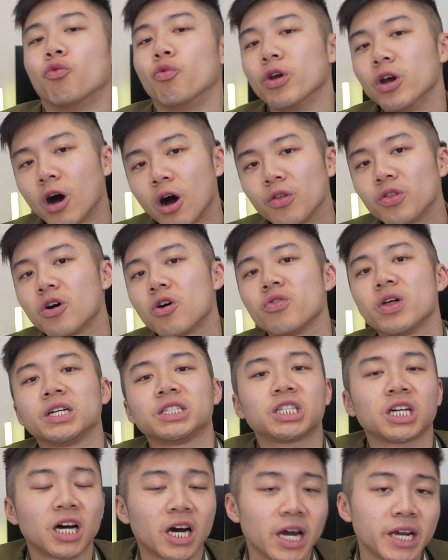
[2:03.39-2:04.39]
we all know that
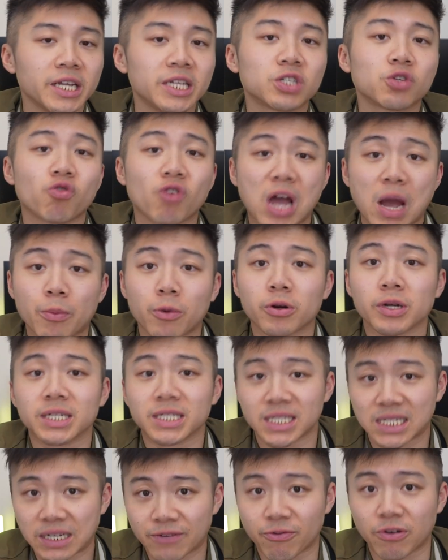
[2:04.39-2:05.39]
Chinese grammar is
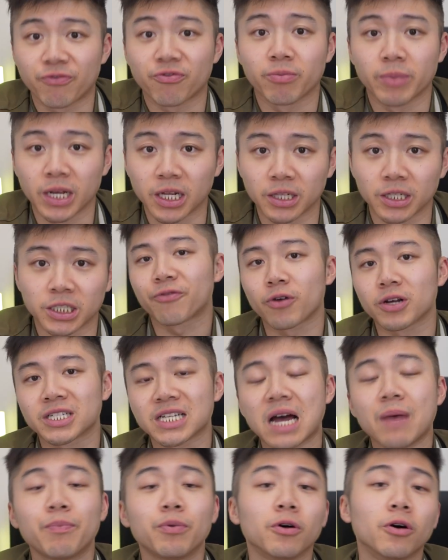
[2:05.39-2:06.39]
different from English. For
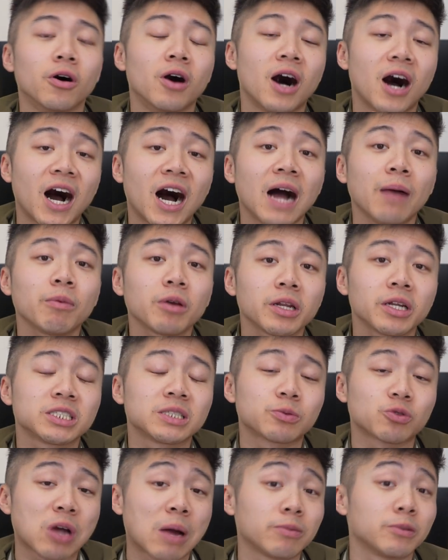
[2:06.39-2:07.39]
example, I'm gonna
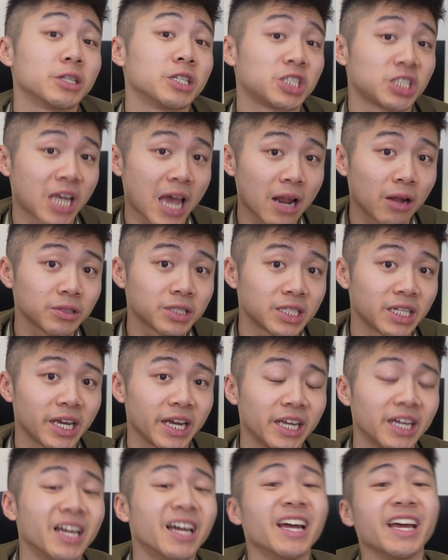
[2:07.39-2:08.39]
subscribe to this channel
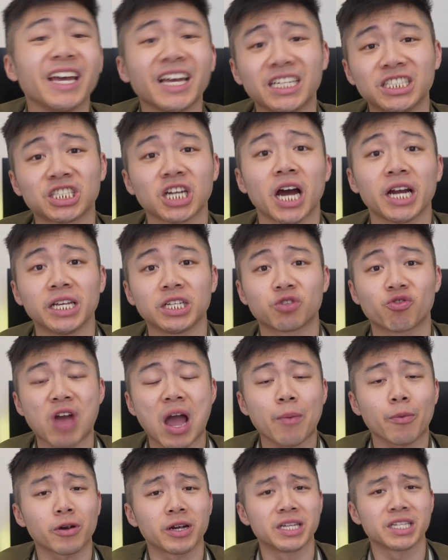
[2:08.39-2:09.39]
today. In Chinese
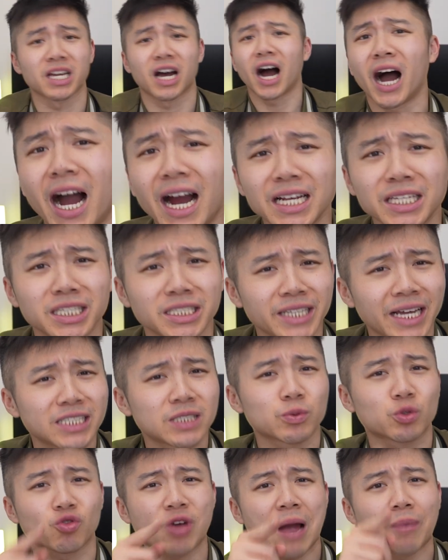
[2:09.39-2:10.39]
grammar is, I today
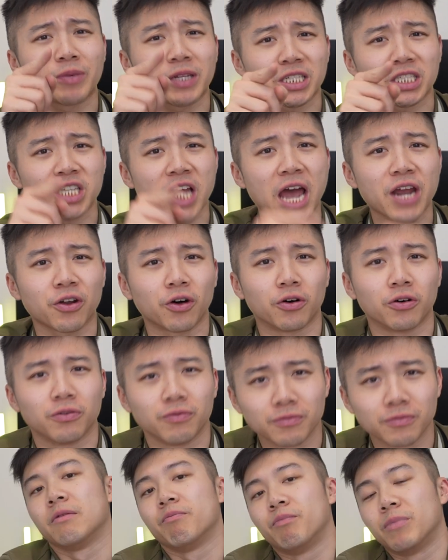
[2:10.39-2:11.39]
subscribe to this channel.
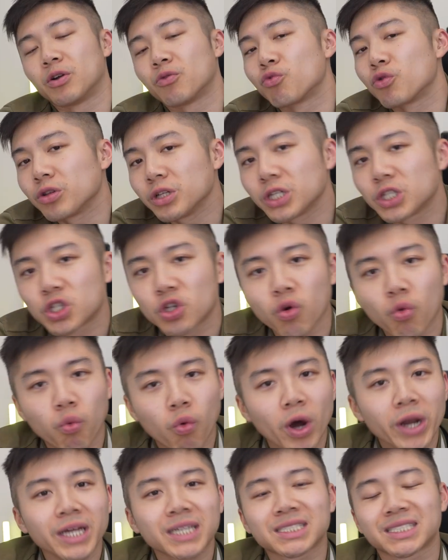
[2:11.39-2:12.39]
But really, to
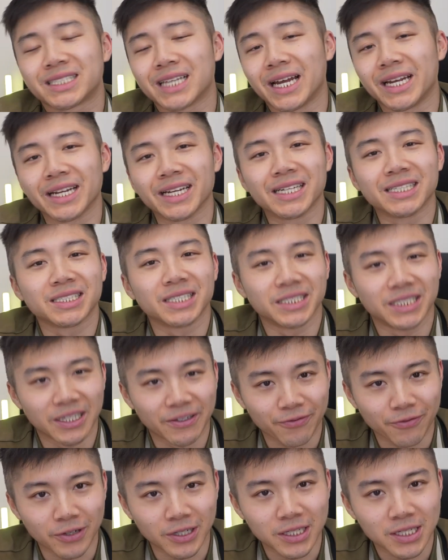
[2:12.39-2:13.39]
what extent is the
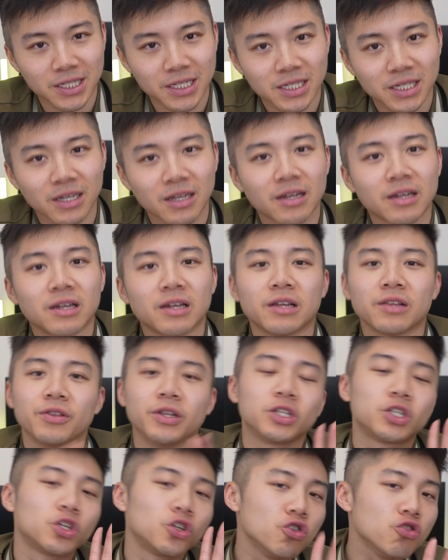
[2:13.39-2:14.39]
difference? The
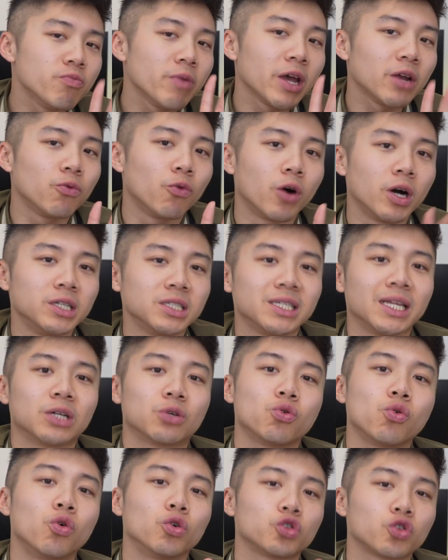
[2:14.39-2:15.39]
2 main ones that
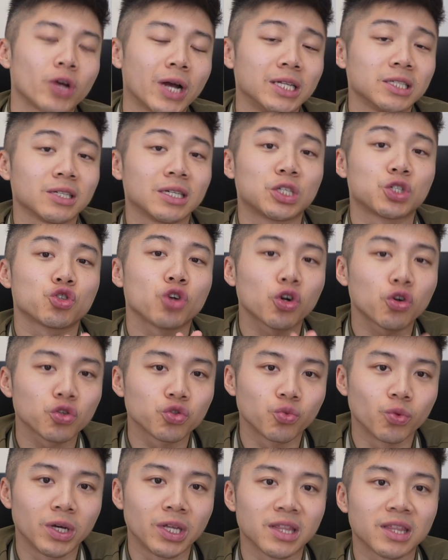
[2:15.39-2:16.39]
Google Translate struggles
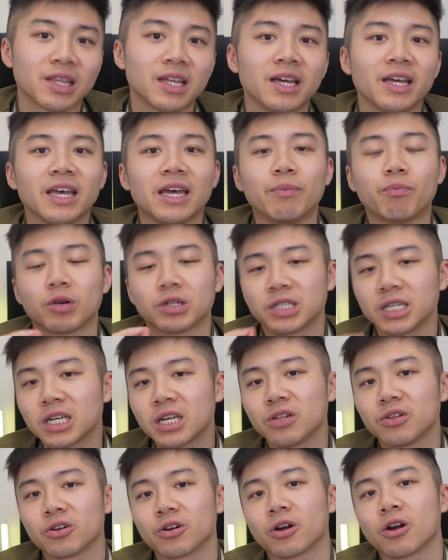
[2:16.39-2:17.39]
with, in
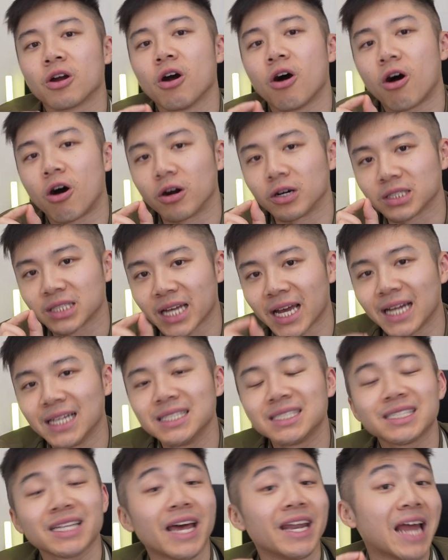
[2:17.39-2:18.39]
particular, are
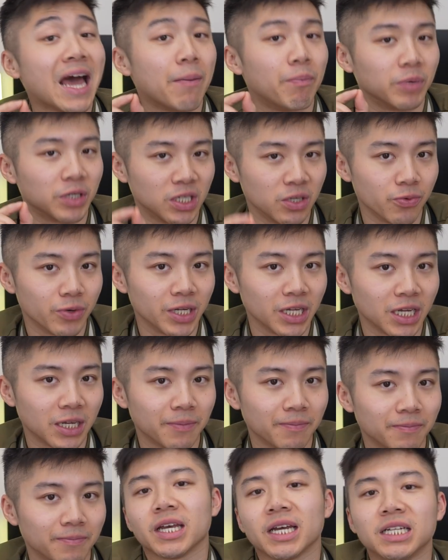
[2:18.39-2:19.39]
tense and ambiguity.
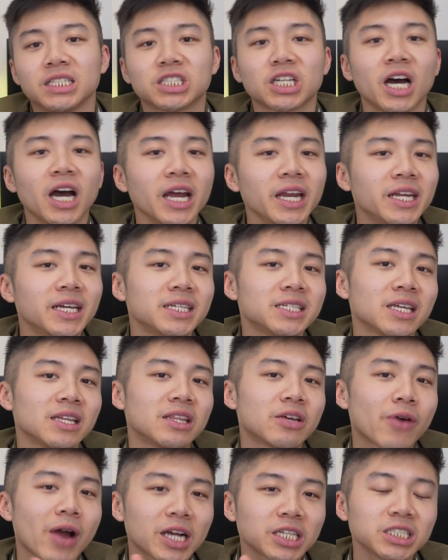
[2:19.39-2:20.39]
In Chinese,
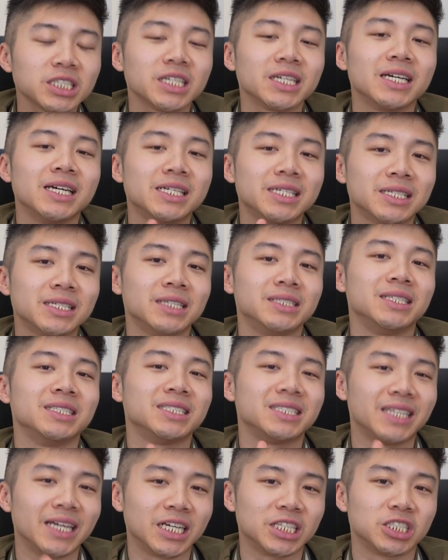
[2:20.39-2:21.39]
there actually isn't a
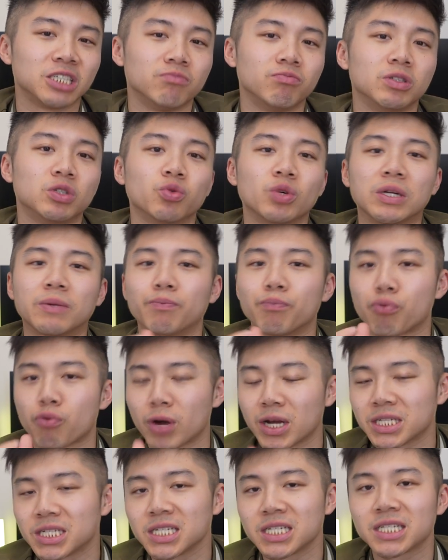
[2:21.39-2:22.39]
distinction between
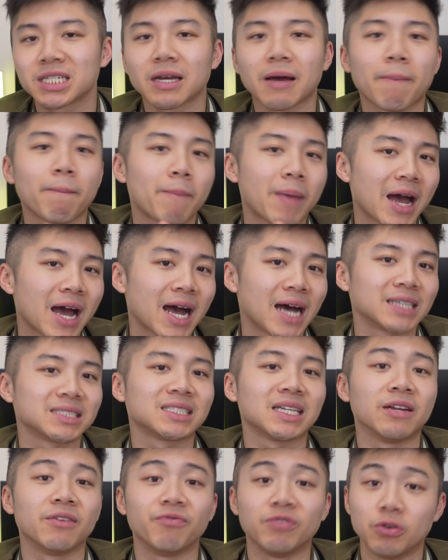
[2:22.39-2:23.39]
present, past,
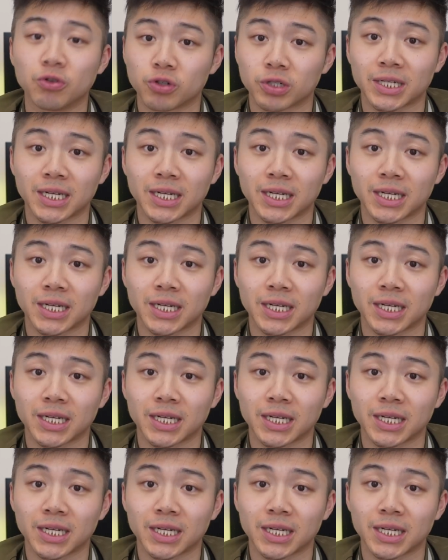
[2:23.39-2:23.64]
and future